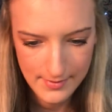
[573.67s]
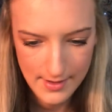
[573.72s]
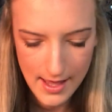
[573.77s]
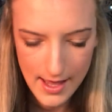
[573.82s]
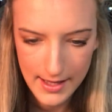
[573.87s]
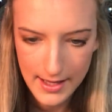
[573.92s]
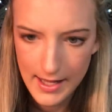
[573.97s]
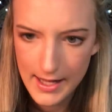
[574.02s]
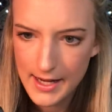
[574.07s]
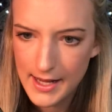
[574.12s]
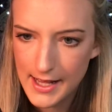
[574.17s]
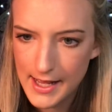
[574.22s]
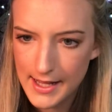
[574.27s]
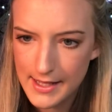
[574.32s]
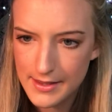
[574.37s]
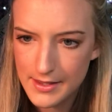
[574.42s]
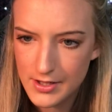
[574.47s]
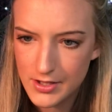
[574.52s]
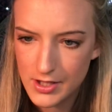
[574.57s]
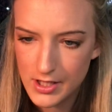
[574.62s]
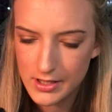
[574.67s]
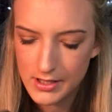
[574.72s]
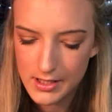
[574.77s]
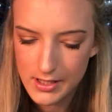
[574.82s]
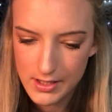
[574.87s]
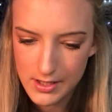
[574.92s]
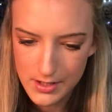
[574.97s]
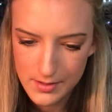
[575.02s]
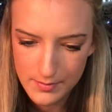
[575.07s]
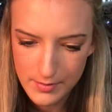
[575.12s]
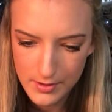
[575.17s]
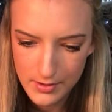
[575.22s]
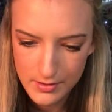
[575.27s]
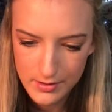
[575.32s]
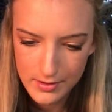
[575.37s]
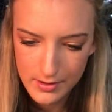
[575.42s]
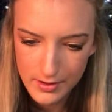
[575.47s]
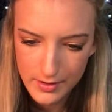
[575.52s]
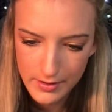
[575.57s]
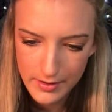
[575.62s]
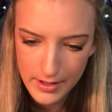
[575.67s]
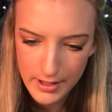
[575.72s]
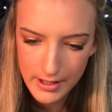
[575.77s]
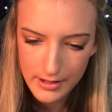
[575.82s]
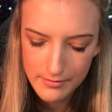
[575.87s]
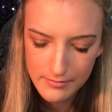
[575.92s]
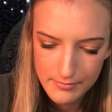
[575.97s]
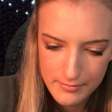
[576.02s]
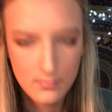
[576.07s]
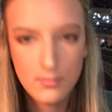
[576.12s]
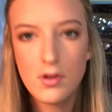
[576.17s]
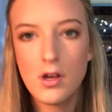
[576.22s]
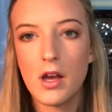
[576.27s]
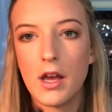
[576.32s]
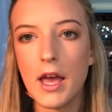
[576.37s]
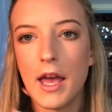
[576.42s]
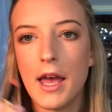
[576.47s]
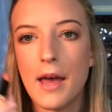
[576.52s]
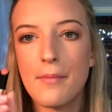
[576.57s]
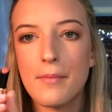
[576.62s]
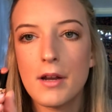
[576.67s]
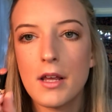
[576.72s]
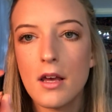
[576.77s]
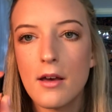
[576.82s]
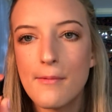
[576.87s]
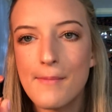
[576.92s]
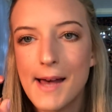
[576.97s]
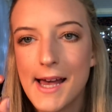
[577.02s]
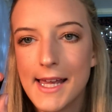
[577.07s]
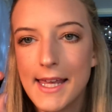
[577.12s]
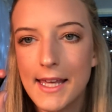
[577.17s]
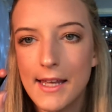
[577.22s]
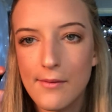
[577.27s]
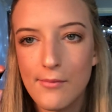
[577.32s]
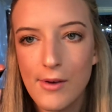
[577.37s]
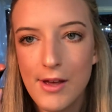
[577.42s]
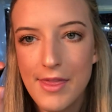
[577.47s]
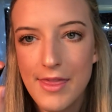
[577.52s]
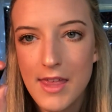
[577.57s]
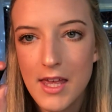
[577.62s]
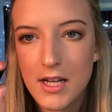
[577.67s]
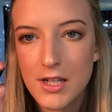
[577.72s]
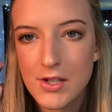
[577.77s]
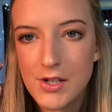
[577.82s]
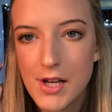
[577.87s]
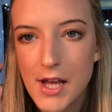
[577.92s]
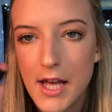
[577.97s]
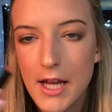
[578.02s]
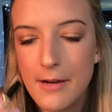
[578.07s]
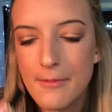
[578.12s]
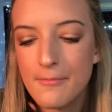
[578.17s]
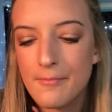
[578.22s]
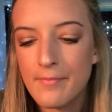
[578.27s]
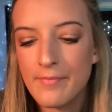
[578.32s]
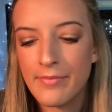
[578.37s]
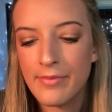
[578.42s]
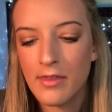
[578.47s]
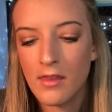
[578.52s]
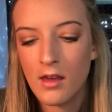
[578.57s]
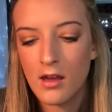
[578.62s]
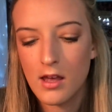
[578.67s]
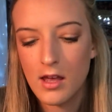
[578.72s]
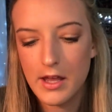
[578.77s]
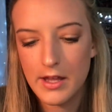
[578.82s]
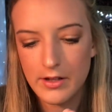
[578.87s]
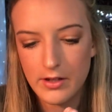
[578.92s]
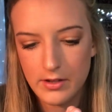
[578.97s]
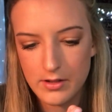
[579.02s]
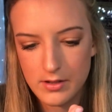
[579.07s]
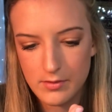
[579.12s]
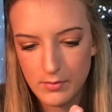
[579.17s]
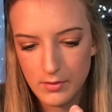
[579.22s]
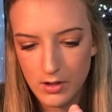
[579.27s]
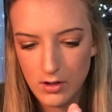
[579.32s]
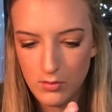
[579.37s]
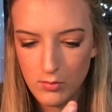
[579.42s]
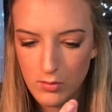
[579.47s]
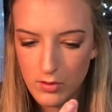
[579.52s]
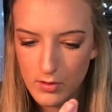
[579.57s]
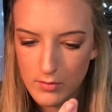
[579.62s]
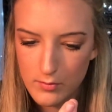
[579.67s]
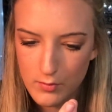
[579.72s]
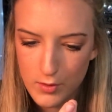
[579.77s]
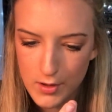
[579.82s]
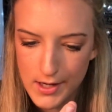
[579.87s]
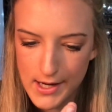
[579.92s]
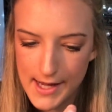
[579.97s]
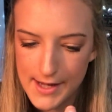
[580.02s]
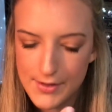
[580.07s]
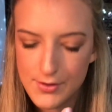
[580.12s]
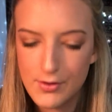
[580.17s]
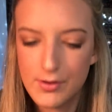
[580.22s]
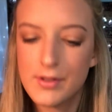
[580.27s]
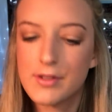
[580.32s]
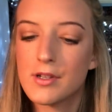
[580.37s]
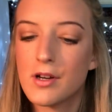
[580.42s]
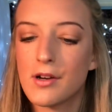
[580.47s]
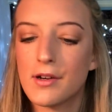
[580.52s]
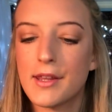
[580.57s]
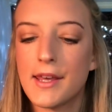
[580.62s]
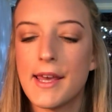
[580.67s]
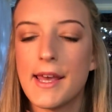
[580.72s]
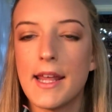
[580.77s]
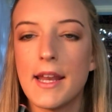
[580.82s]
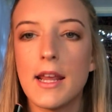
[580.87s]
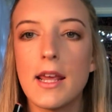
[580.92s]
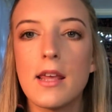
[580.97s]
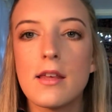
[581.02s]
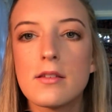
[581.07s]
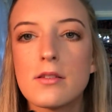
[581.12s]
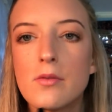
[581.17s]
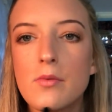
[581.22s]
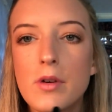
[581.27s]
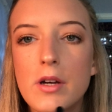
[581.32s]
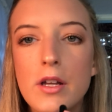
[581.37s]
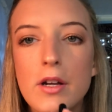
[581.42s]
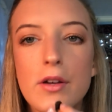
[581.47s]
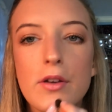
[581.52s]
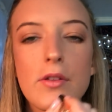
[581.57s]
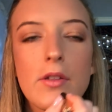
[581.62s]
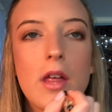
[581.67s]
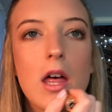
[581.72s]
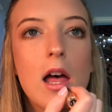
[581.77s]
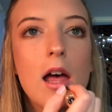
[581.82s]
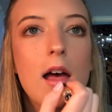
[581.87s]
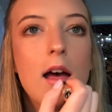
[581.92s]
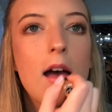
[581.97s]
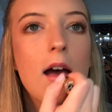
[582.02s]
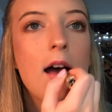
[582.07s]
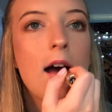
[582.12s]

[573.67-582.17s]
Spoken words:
I kind of hate the shade I just put on, low-key. Okay, I'm going to go back in with this shade. It looks a little bit more natural. It's called Kitty, so we're going to do that.